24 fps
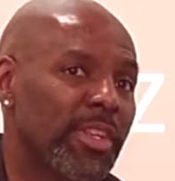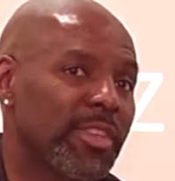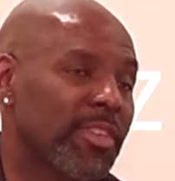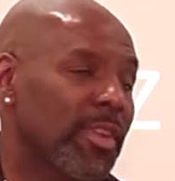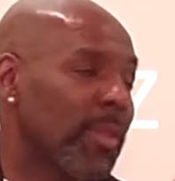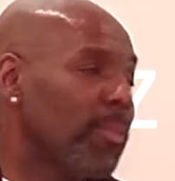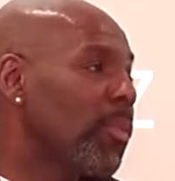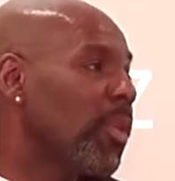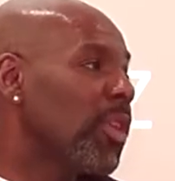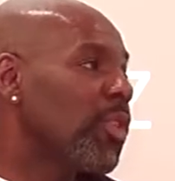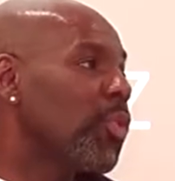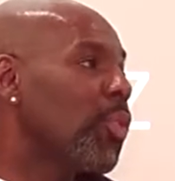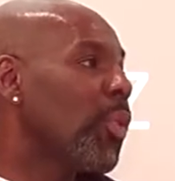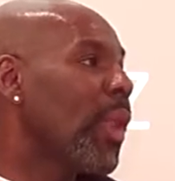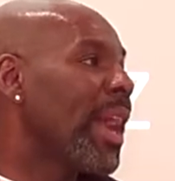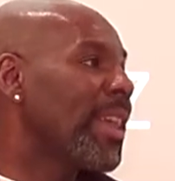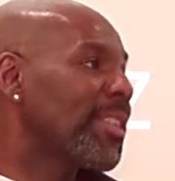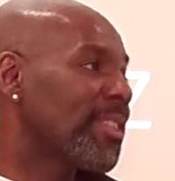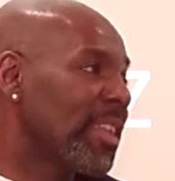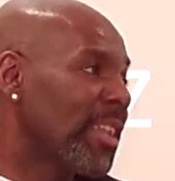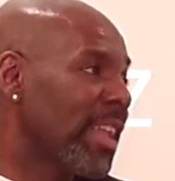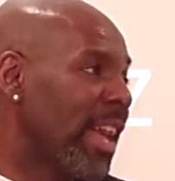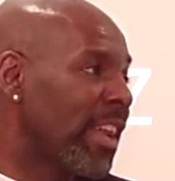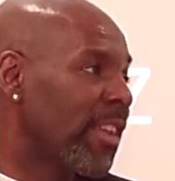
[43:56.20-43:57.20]
someone who
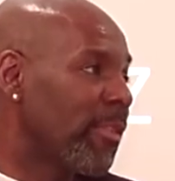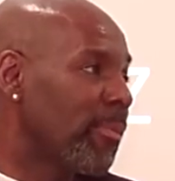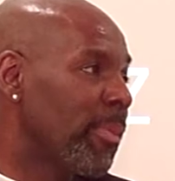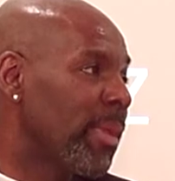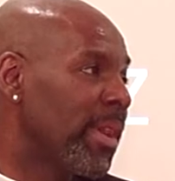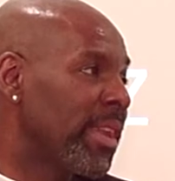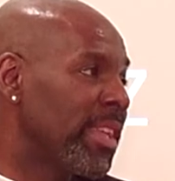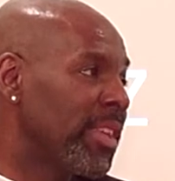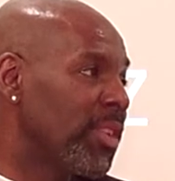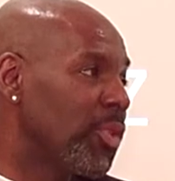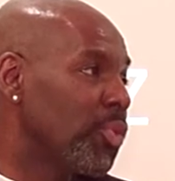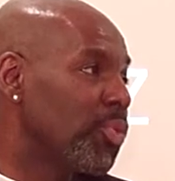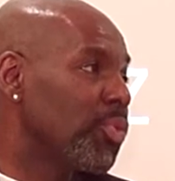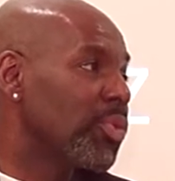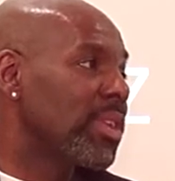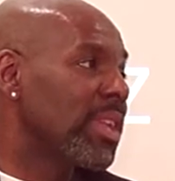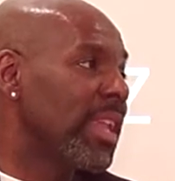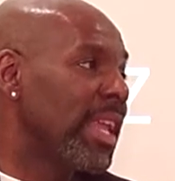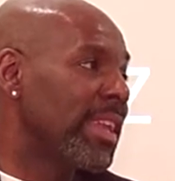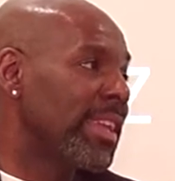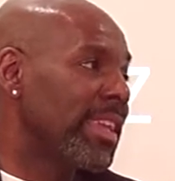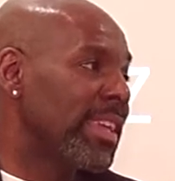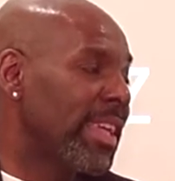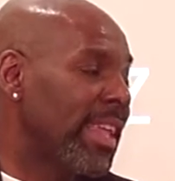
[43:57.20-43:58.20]
has a lot of money who's
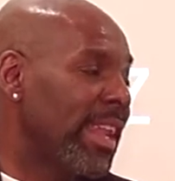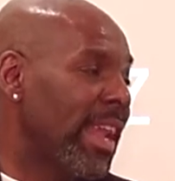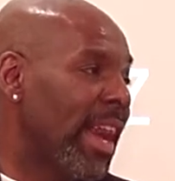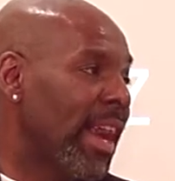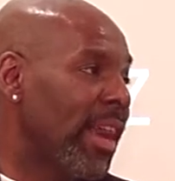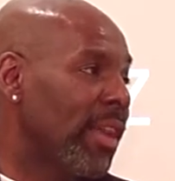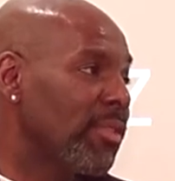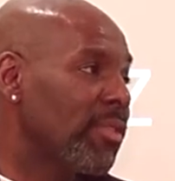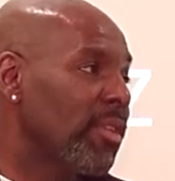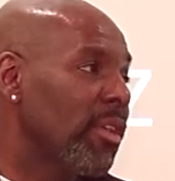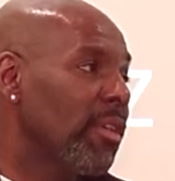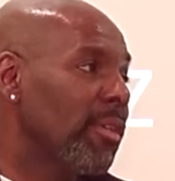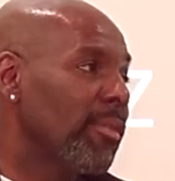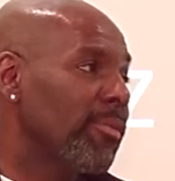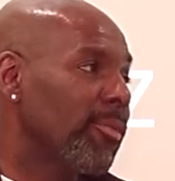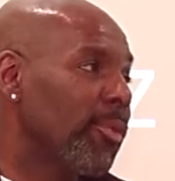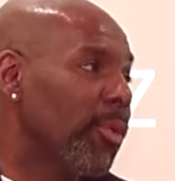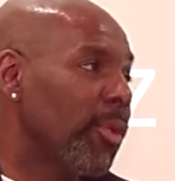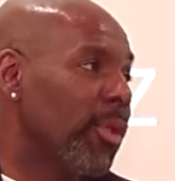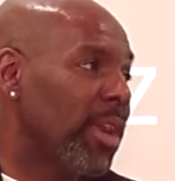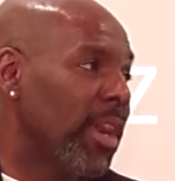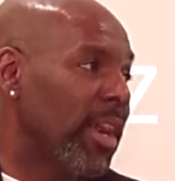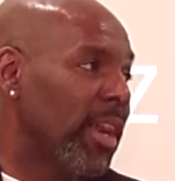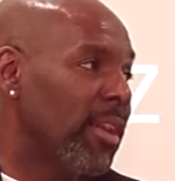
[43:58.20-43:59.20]
lending it out
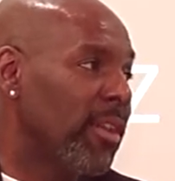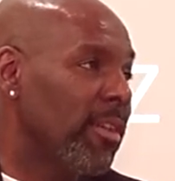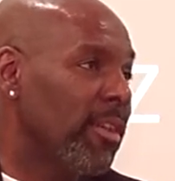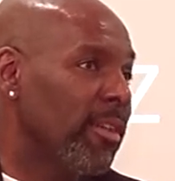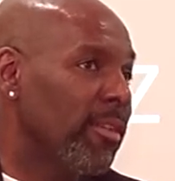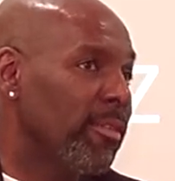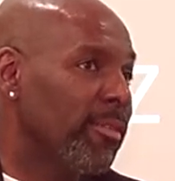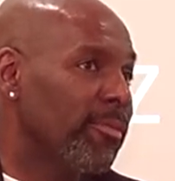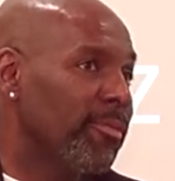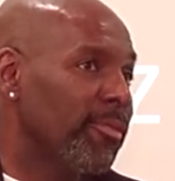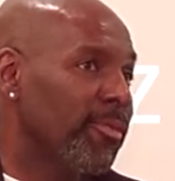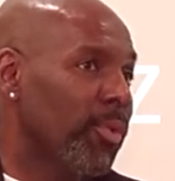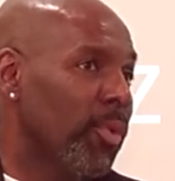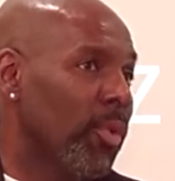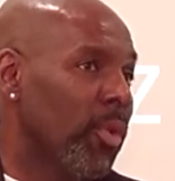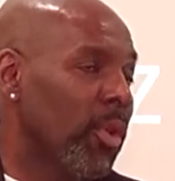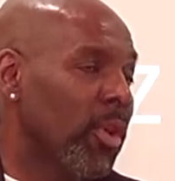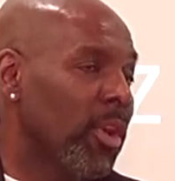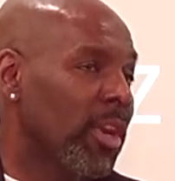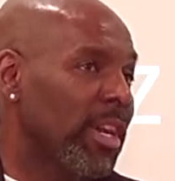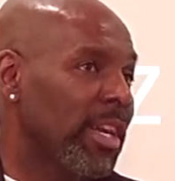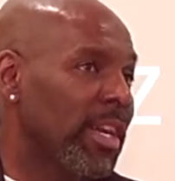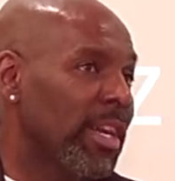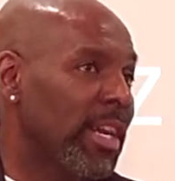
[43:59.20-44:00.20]
for
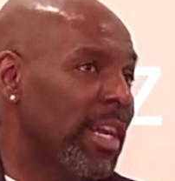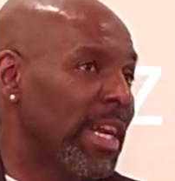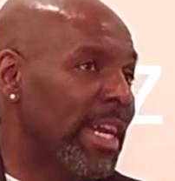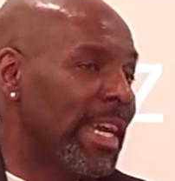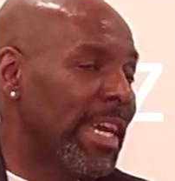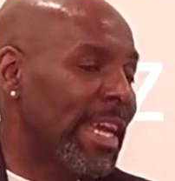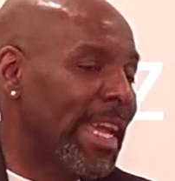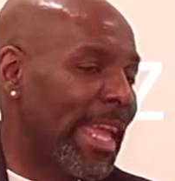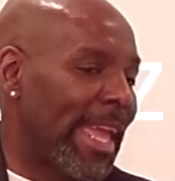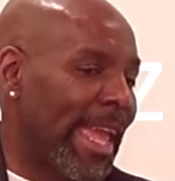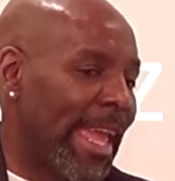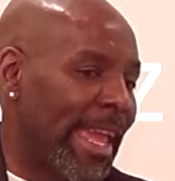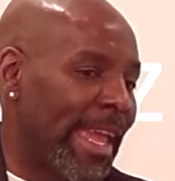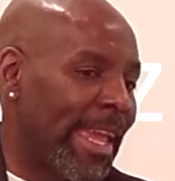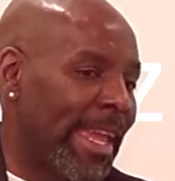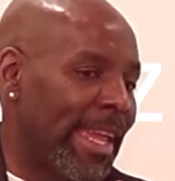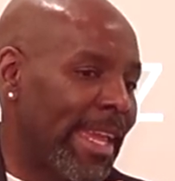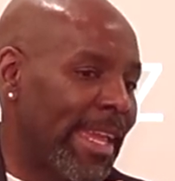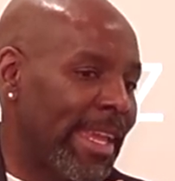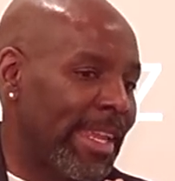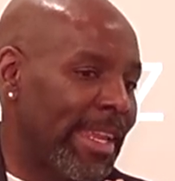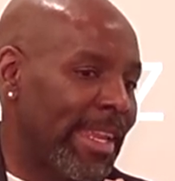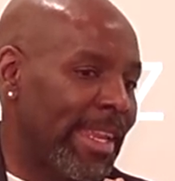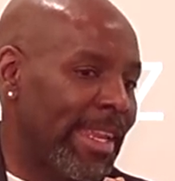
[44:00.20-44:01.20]

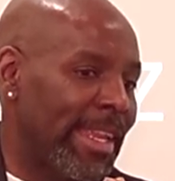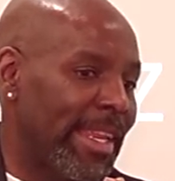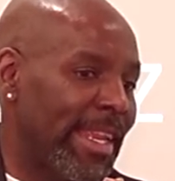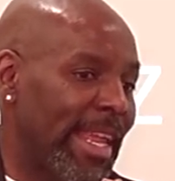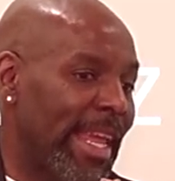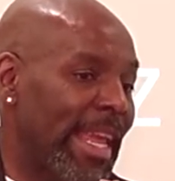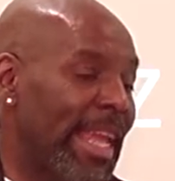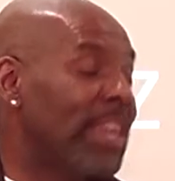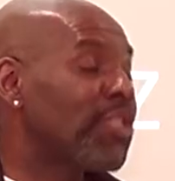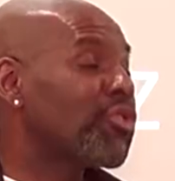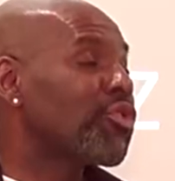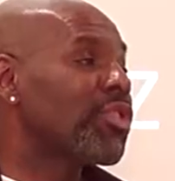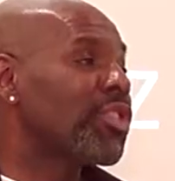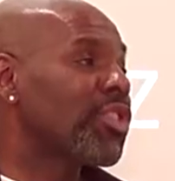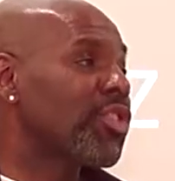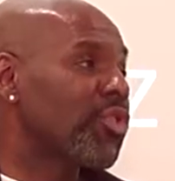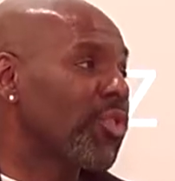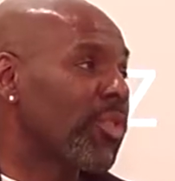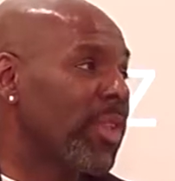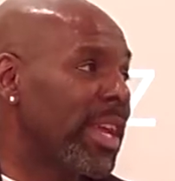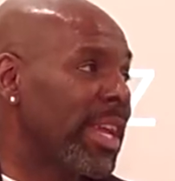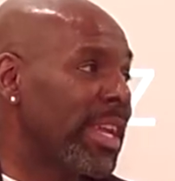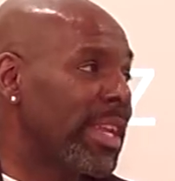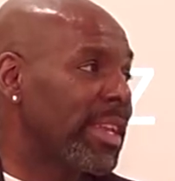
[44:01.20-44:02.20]
a
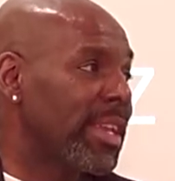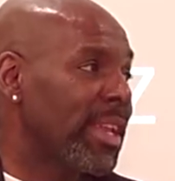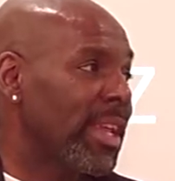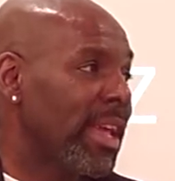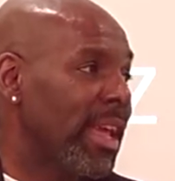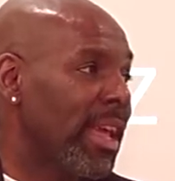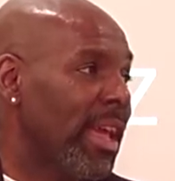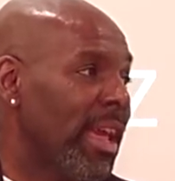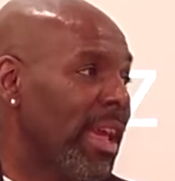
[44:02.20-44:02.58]
interest rate